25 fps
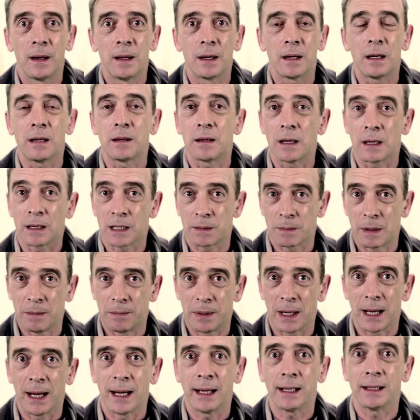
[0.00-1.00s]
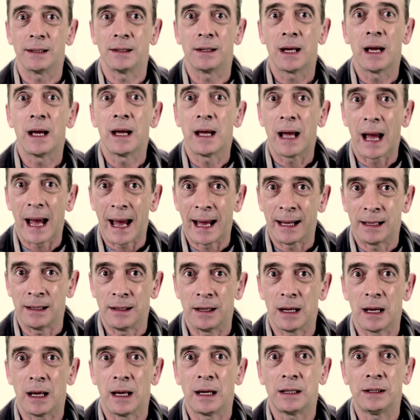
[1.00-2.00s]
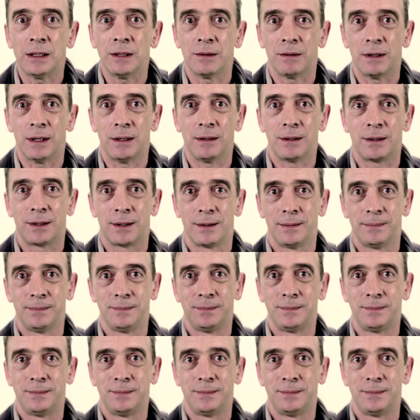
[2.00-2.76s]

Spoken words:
He thinks me blind and ignorant.